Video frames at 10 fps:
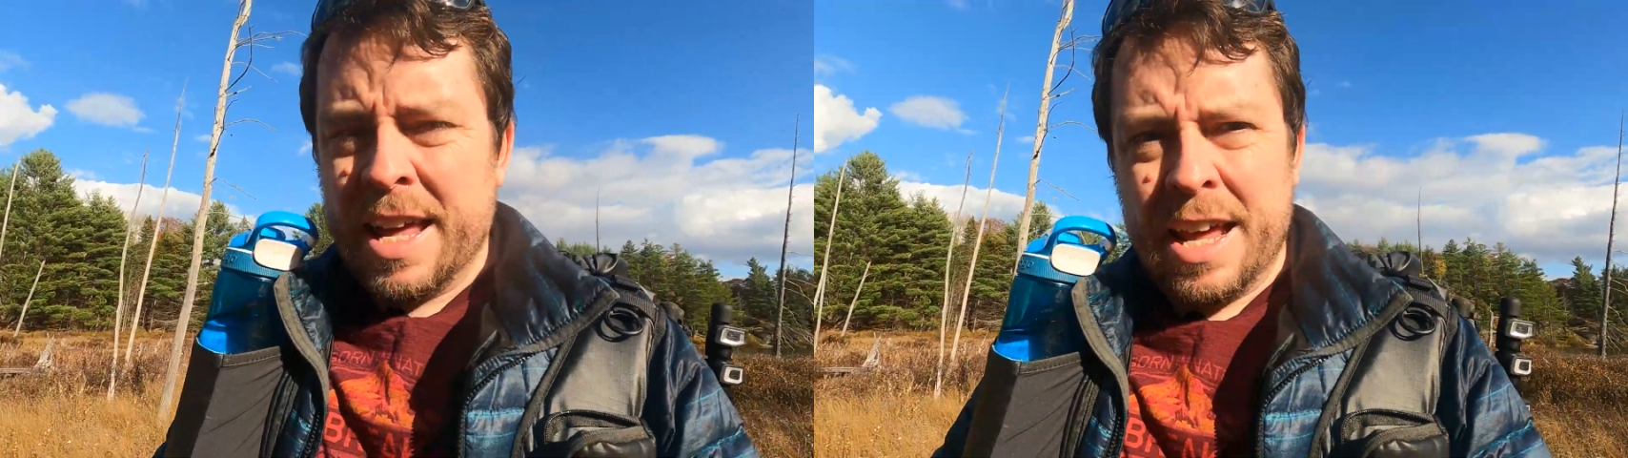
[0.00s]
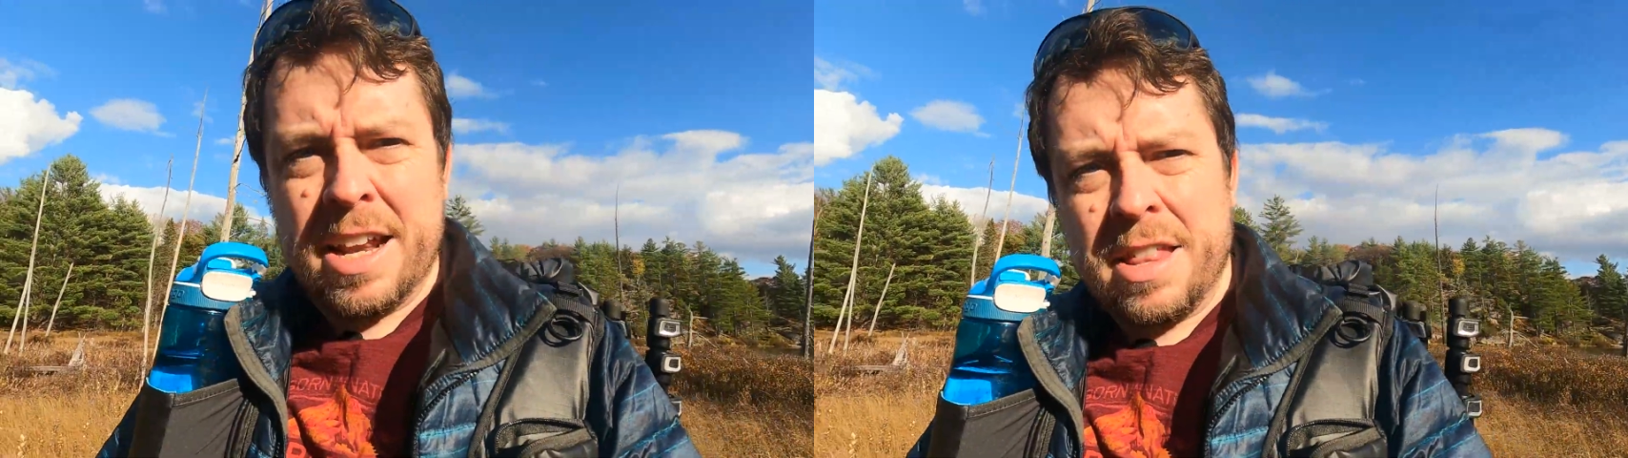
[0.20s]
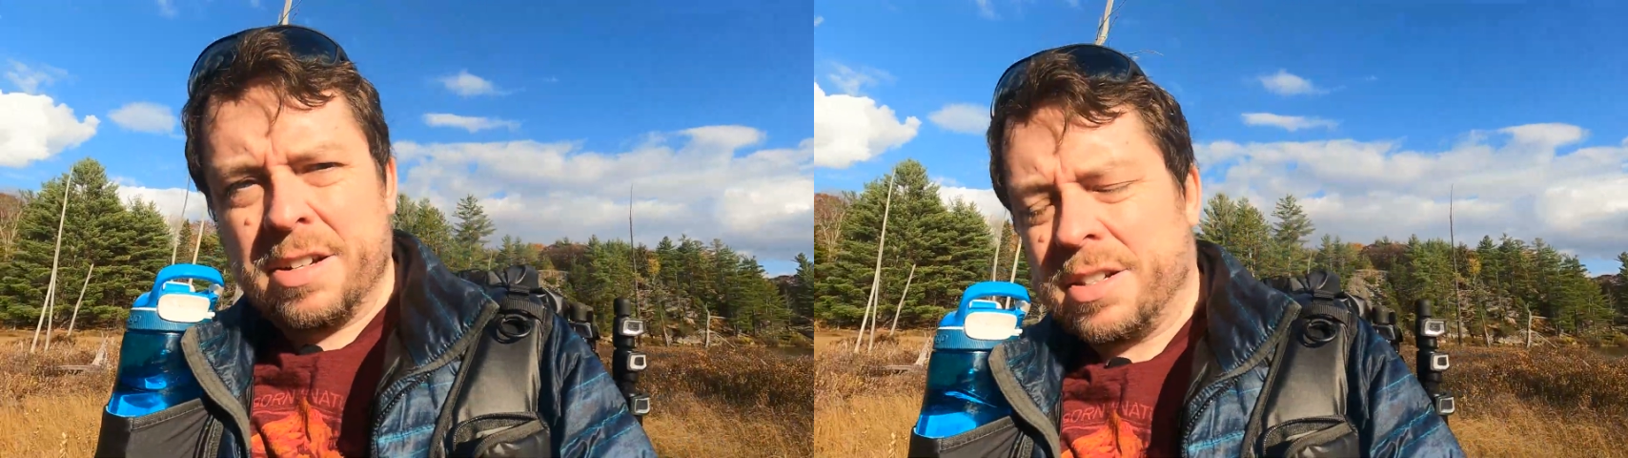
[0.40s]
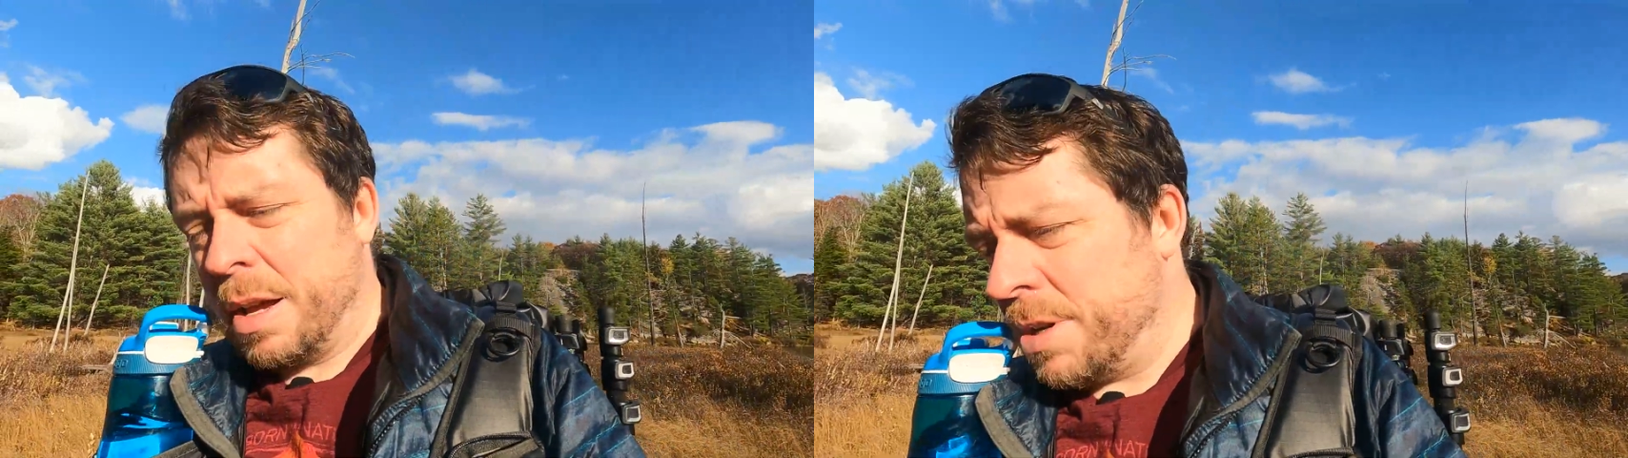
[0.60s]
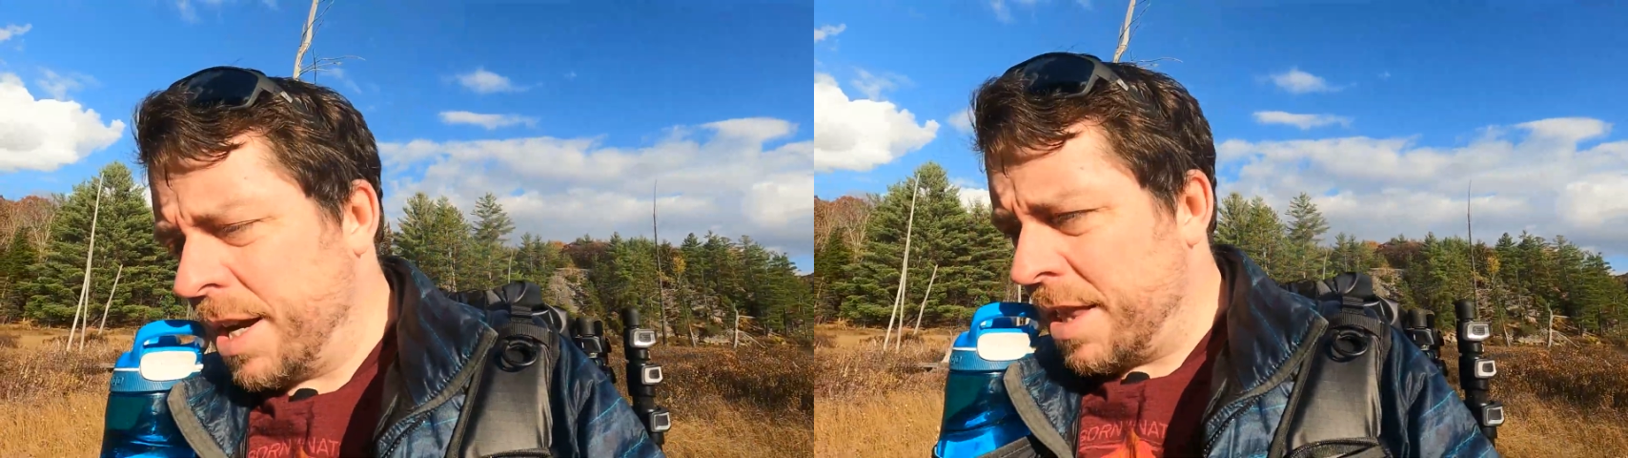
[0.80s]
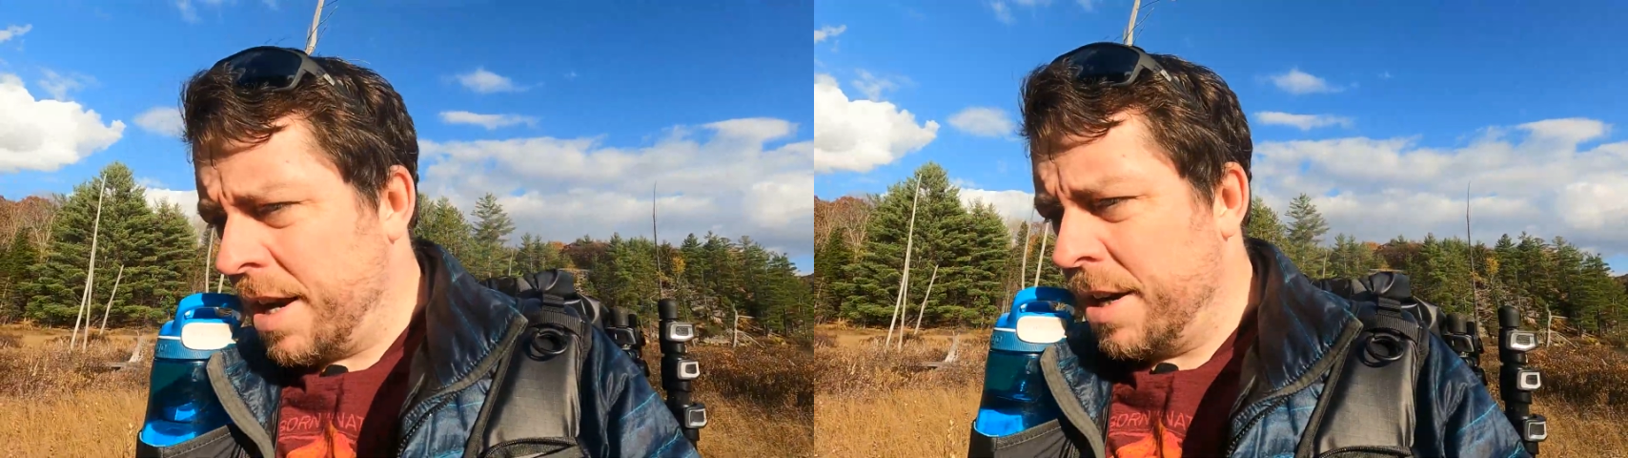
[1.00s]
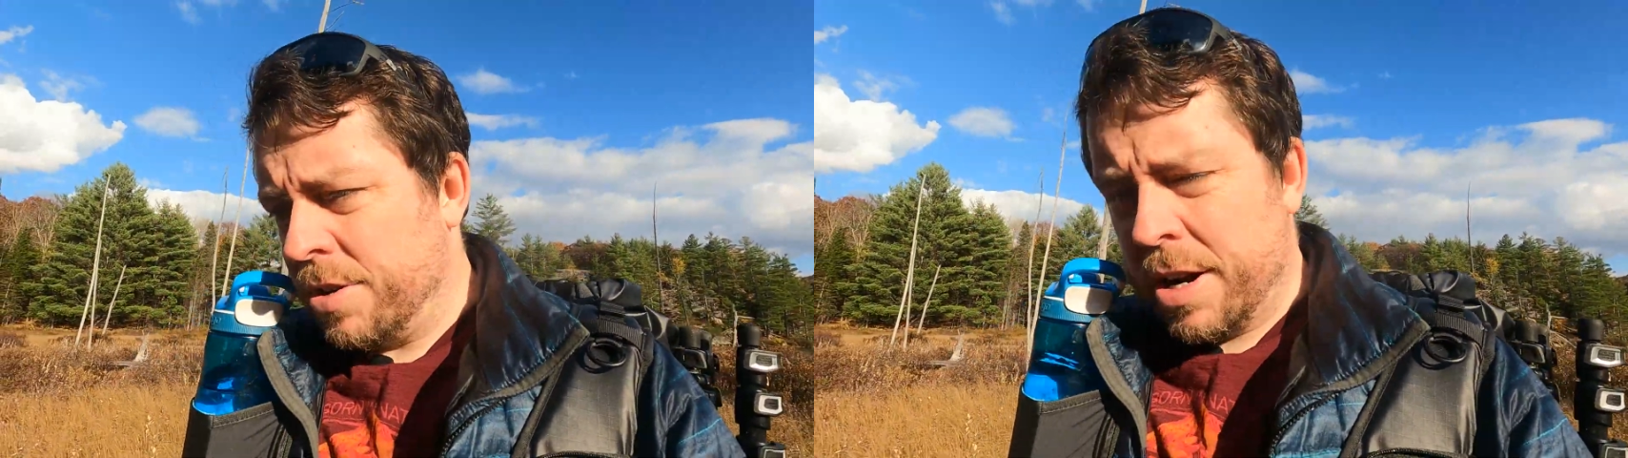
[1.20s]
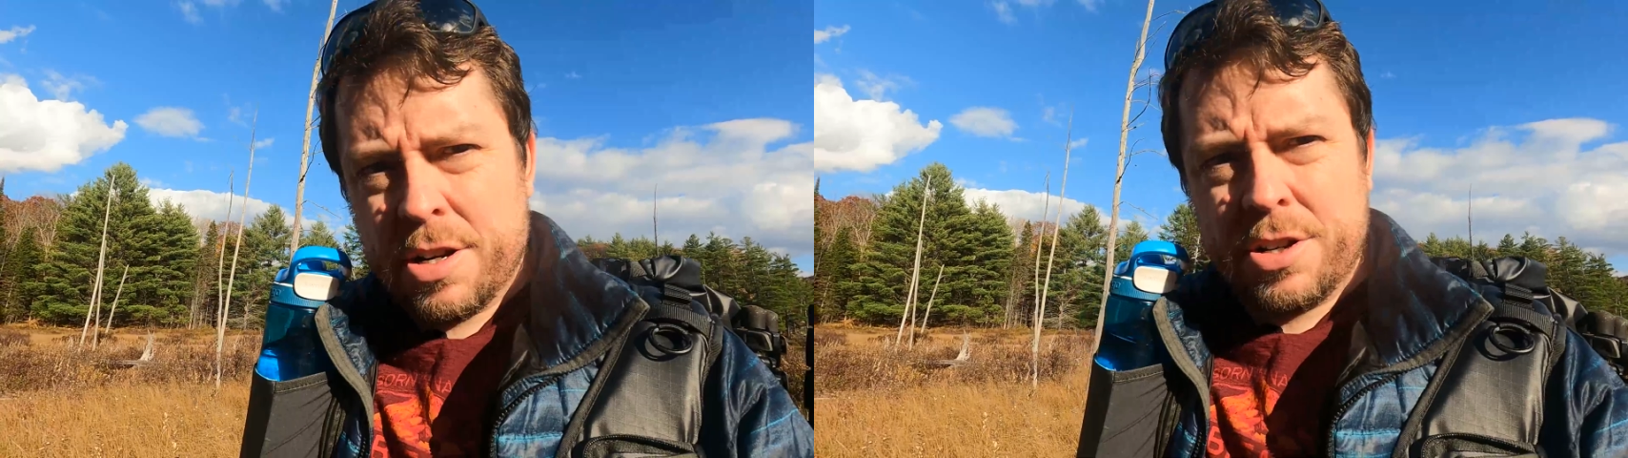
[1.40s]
another subject that I tried